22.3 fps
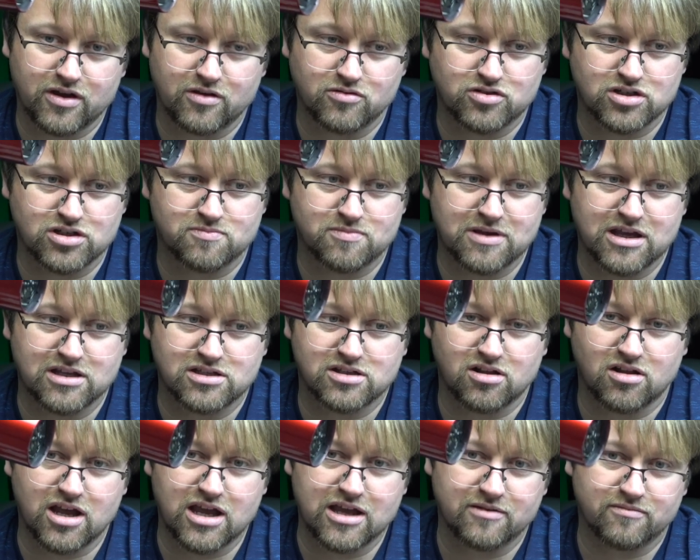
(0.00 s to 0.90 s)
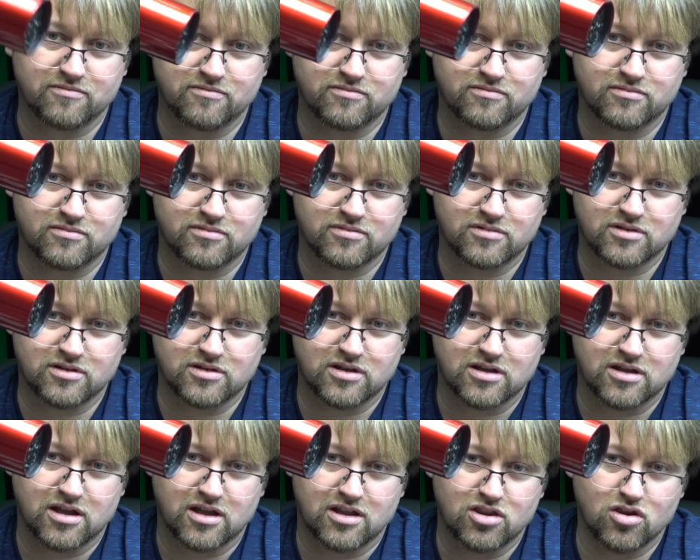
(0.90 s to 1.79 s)
will just be a slight.
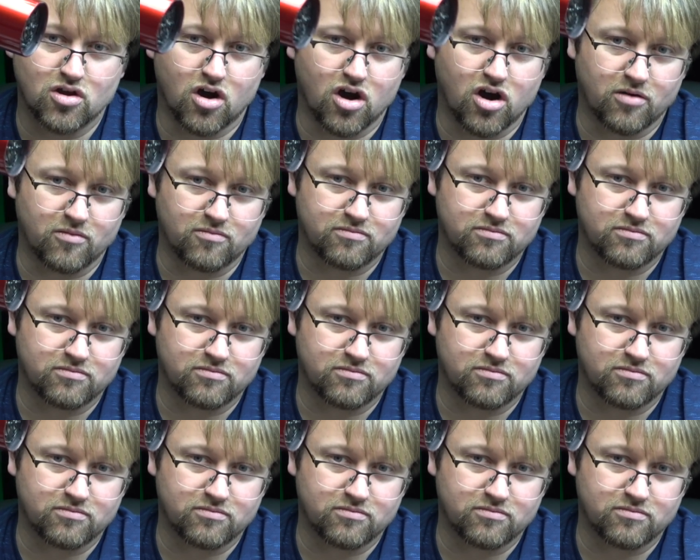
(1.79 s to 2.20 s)
Not.